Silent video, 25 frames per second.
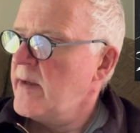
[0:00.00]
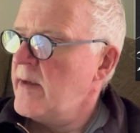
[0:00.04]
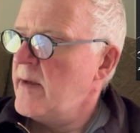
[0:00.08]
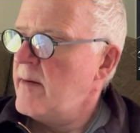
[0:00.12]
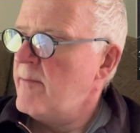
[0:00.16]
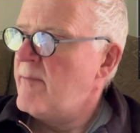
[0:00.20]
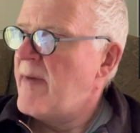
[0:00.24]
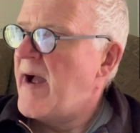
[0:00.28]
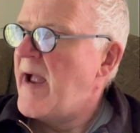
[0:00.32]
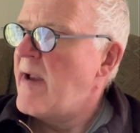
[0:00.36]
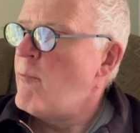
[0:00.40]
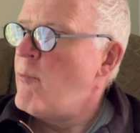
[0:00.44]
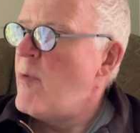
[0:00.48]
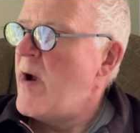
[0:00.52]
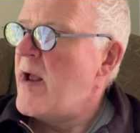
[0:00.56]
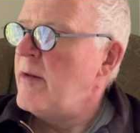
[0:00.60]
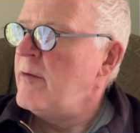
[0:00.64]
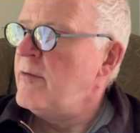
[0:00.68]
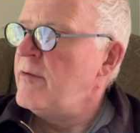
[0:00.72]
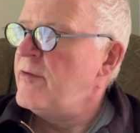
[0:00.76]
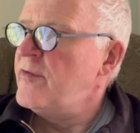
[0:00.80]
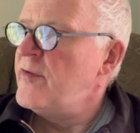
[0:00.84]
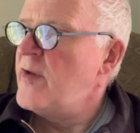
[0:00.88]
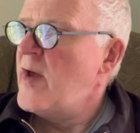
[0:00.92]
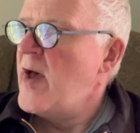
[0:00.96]
My
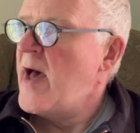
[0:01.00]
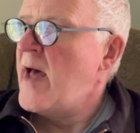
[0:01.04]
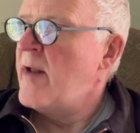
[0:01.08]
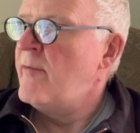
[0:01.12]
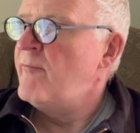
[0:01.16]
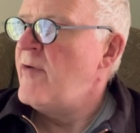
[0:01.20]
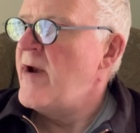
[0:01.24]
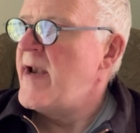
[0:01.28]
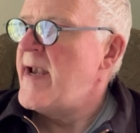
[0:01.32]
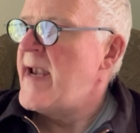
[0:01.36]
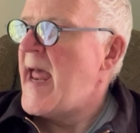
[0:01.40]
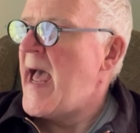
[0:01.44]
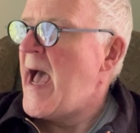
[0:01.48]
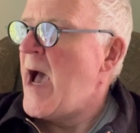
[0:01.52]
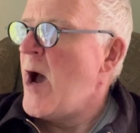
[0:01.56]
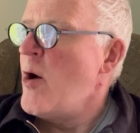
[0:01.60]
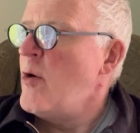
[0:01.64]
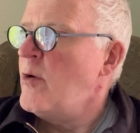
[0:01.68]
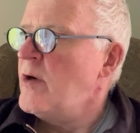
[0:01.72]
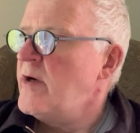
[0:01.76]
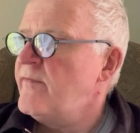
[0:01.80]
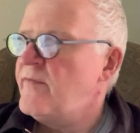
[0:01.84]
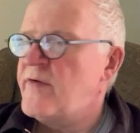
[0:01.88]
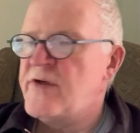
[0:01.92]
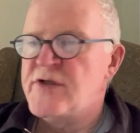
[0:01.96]
wealth and
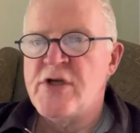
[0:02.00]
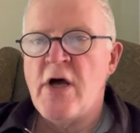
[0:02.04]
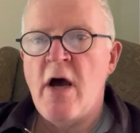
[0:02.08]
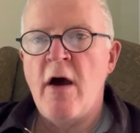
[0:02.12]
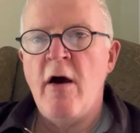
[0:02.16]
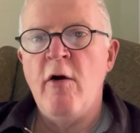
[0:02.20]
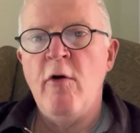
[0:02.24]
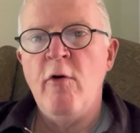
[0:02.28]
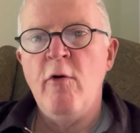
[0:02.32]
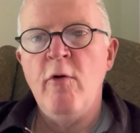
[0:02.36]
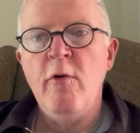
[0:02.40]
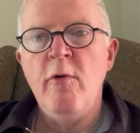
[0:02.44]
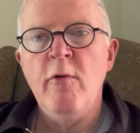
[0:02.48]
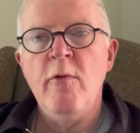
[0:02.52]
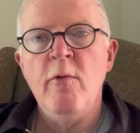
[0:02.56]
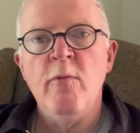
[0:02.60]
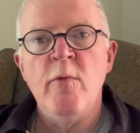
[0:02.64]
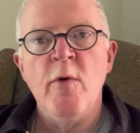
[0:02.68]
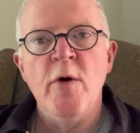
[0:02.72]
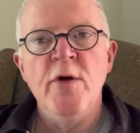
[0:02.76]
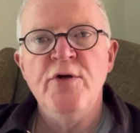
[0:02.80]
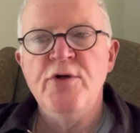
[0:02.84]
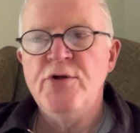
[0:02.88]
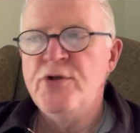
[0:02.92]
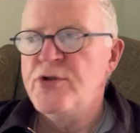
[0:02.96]
renown of this whole
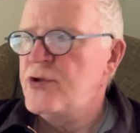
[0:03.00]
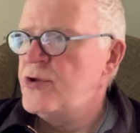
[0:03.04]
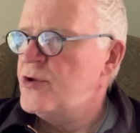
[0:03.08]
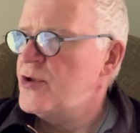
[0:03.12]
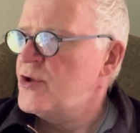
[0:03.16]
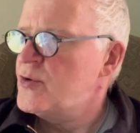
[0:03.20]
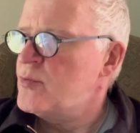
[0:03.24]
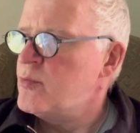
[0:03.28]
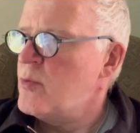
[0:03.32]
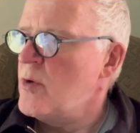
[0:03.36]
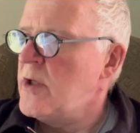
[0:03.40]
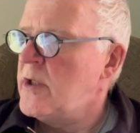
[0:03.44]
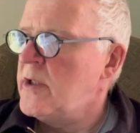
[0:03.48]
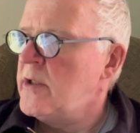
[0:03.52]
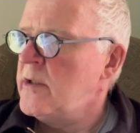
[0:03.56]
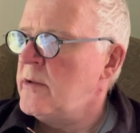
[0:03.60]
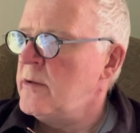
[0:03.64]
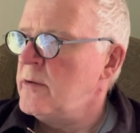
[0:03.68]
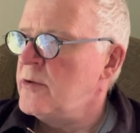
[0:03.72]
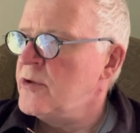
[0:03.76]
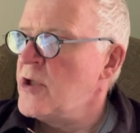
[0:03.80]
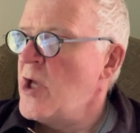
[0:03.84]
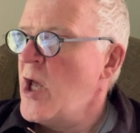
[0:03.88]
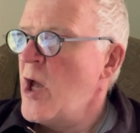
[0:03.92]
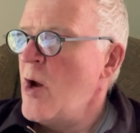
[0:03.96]
wondrous
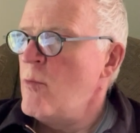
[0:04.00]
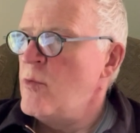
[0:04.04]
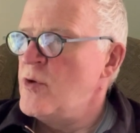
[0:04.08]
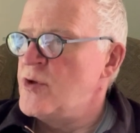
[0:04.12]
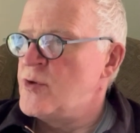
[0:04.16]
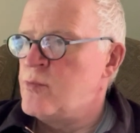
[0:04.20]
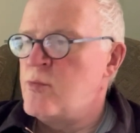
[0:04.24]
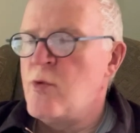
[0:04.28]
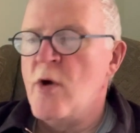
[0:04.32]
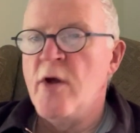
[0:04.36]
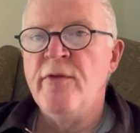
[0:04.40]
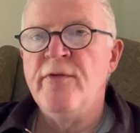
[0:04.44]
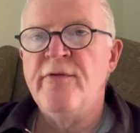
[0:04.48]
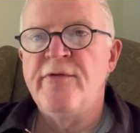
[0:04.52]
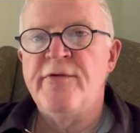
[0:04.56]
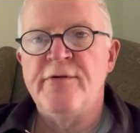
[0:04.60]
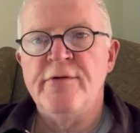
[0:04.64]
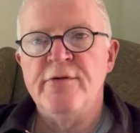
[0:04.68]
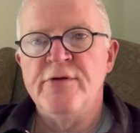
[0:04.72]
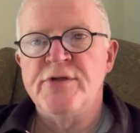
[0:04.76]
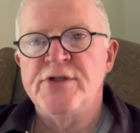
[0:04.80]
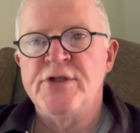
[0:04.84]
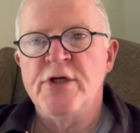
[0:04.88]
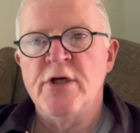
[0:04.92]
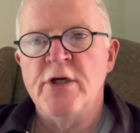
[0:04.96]
world was won
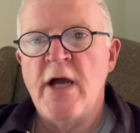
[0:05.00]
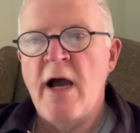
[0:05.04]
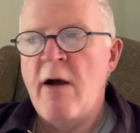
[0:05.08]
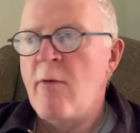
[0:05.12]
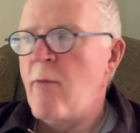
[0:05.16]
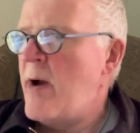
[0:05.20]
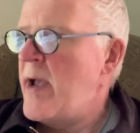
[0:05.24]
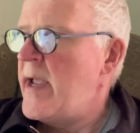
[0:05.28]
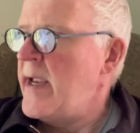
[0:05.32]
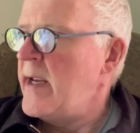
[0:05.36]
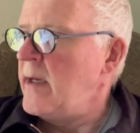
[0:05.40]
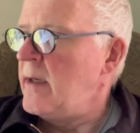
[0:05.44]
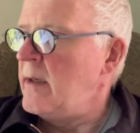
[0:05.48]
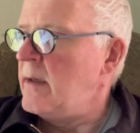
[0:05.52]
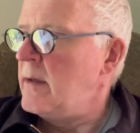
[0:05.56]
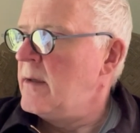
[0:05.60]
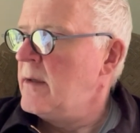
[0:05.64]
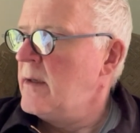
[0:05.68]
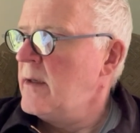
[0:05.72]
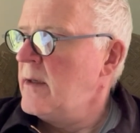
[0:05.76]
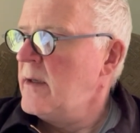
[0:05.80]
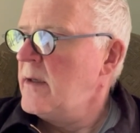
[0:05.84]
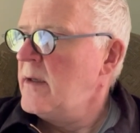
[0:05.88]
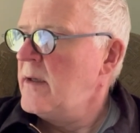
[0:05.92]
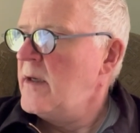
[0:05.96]
through Sir Gawain,
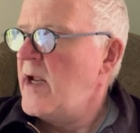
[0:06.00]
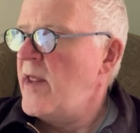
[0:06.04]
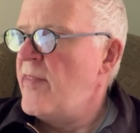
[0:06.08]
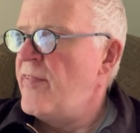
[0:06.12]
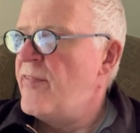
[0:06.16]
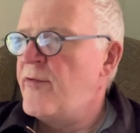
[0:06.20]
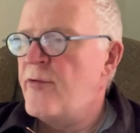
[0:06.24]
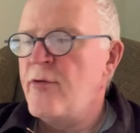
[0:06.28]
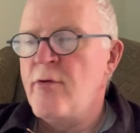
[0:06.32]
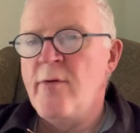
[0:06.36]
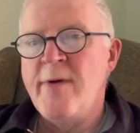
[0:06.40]
and through